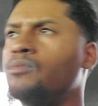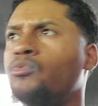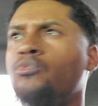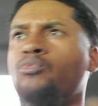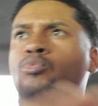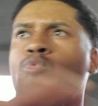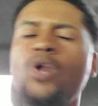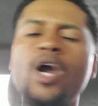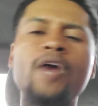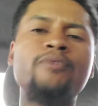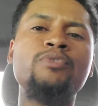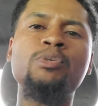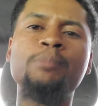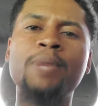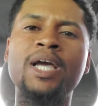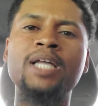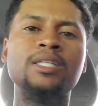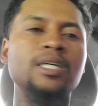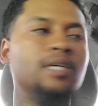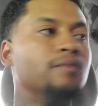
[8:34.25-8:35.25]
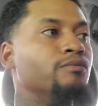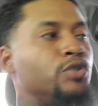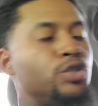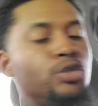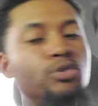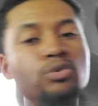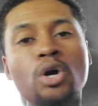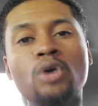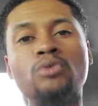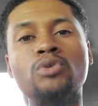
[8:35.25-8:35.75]
Wherever you may live,
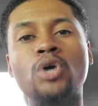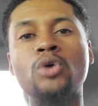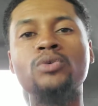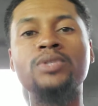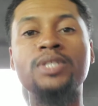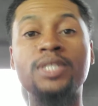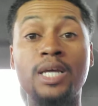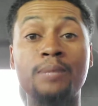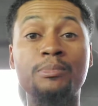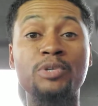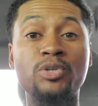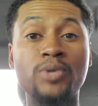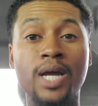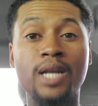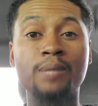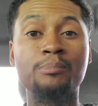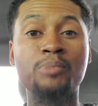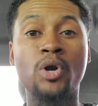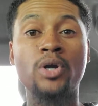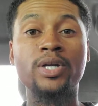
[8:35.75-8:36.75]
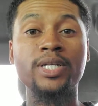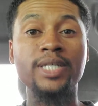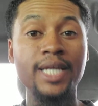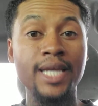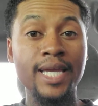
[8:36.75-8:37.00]
you don't owe the Democratic Party